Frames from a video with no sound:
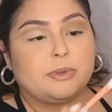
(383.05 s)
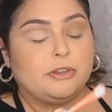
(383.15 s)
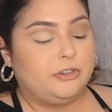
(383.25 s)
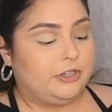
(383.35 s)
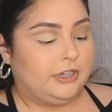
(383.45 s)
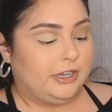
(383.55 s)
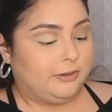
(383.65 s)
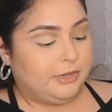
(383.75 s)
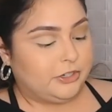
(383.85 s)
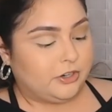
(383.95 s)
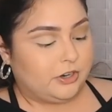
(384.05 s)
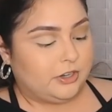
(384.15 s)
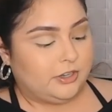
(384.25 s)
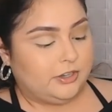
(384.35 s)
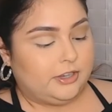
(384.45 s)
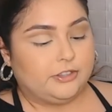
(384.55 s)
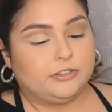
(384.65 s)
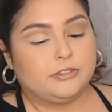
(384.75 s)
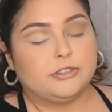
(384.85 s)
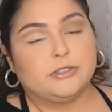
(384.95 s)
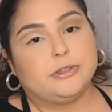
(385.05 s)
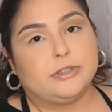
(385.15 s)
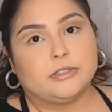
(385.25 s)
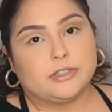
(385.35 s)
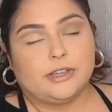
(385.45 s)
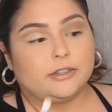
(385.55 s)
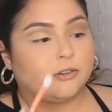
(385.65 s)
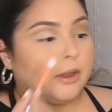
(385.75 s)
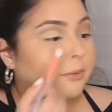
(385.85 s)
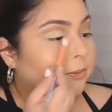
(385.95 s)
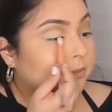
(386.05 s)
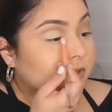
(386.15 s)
and you can get them at Target. I thought they were so cute, so I had to grab them.